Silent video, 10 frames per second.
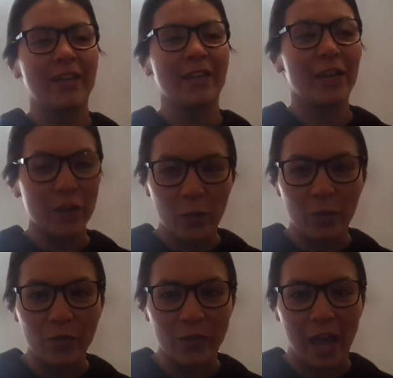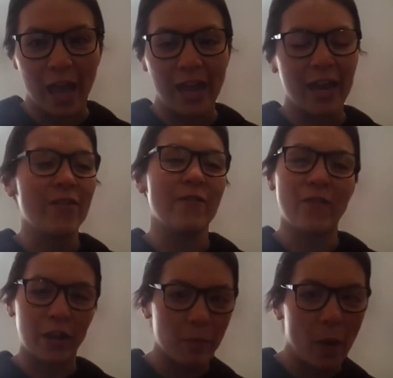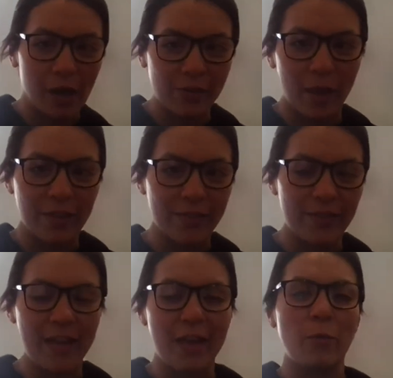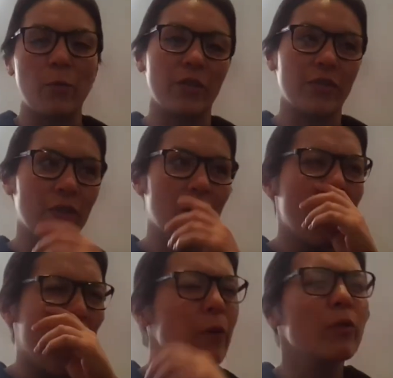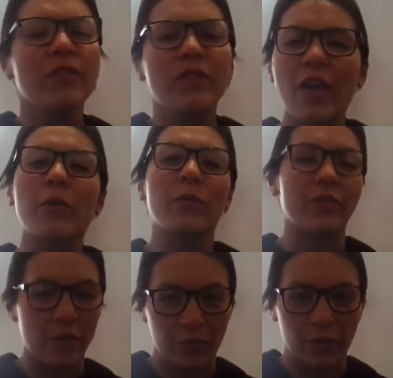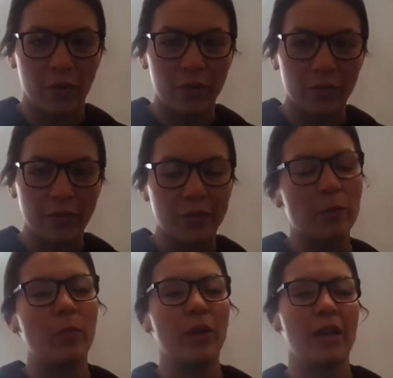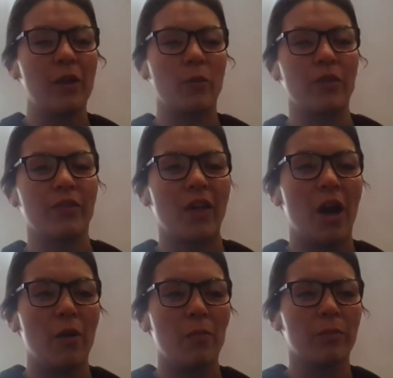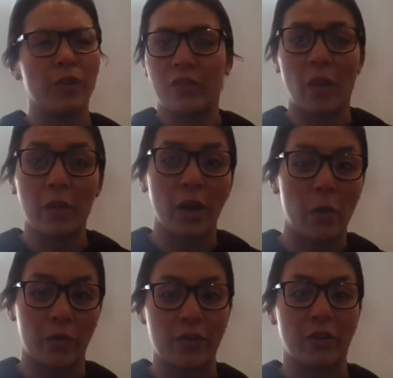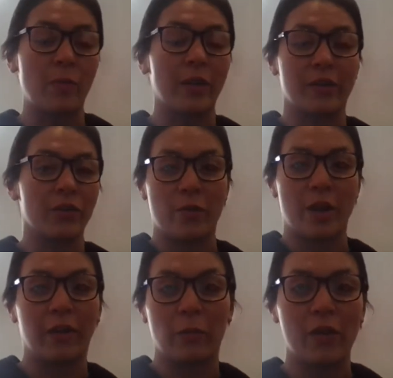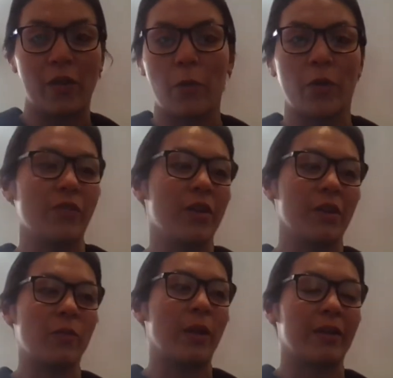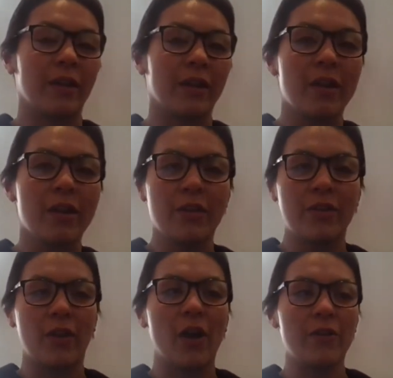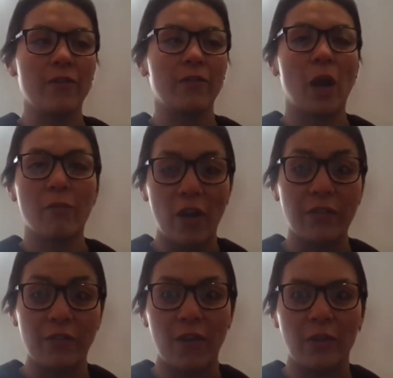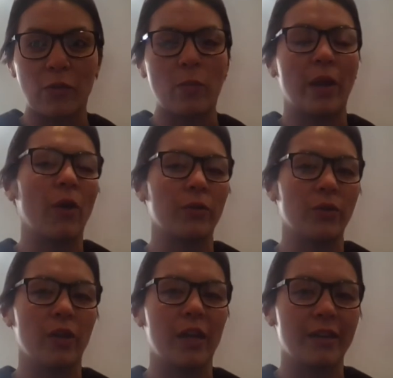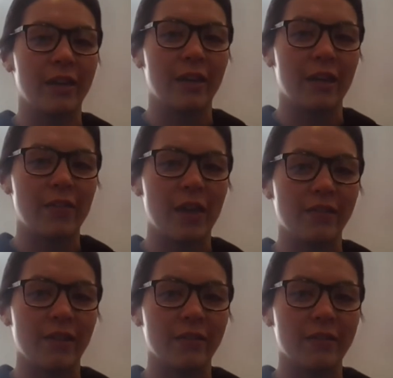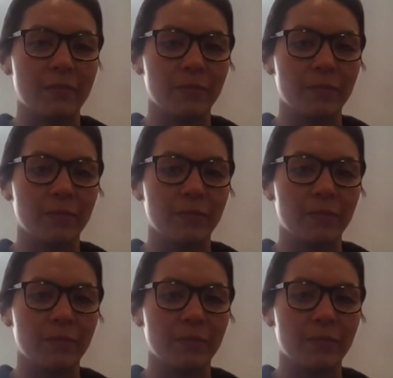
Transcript: getting used to that and then finding my space there was I wouldn't say it was difficult, but it was um, just something I wasn't expecting to reckon with. I wasn't expecting to kind of come face to face with my cultural identity in that sense.